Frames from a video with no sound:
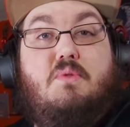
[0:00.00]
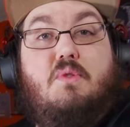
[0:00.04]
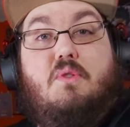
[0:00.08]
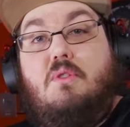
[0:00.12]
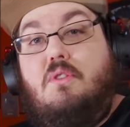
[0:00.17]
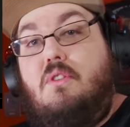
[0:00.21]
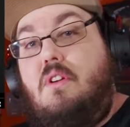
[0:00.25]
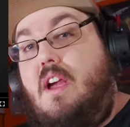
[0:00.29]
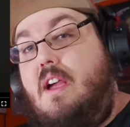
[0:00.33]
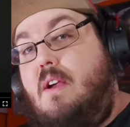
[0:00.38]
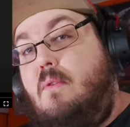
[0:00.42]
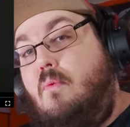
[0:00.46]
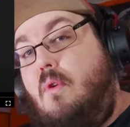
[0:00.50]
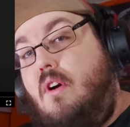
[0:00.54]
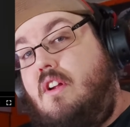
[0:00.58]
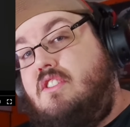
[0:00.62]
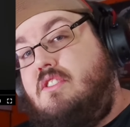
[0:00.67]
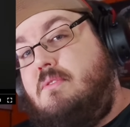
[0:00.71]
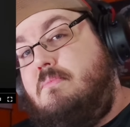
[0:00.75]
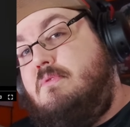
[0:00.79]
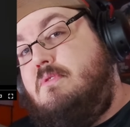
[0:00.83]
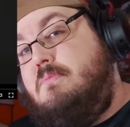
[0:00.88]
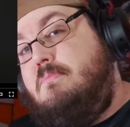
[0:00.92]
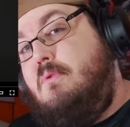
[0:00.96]
where I
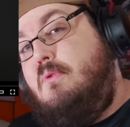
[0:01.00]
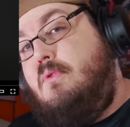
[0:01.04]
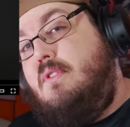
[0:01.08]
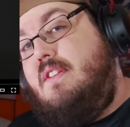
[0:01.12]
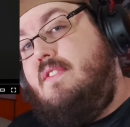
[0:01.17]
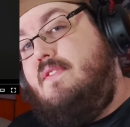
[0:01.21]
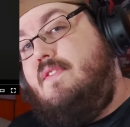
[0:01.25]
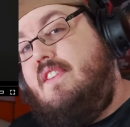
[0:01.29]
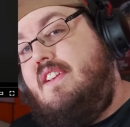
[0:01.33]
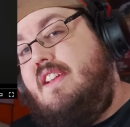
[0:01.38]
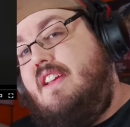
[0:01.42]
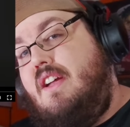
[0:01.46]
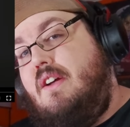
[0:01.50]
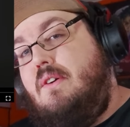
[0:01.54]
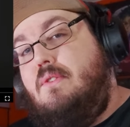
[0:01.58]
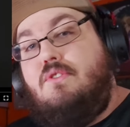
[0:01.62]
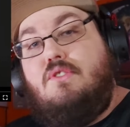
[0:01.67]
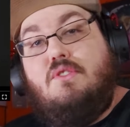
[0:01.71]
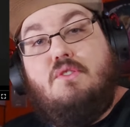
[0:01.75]
watch some spooky videos.